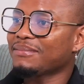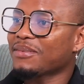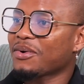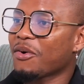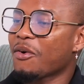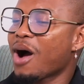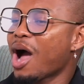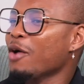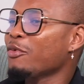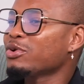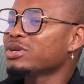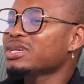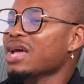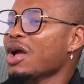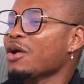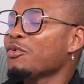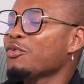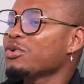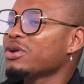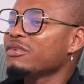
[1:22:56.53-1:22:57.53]
Or I wish I
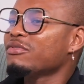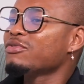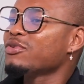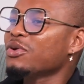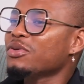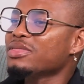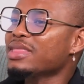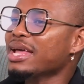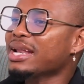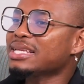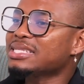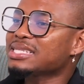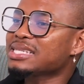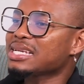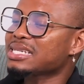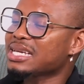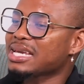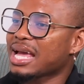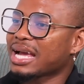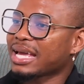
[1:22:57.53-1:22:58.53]
would have known that at
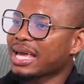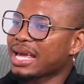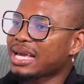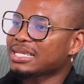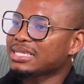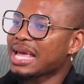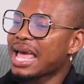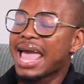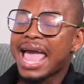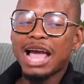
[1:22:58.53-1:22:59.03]
such a young age.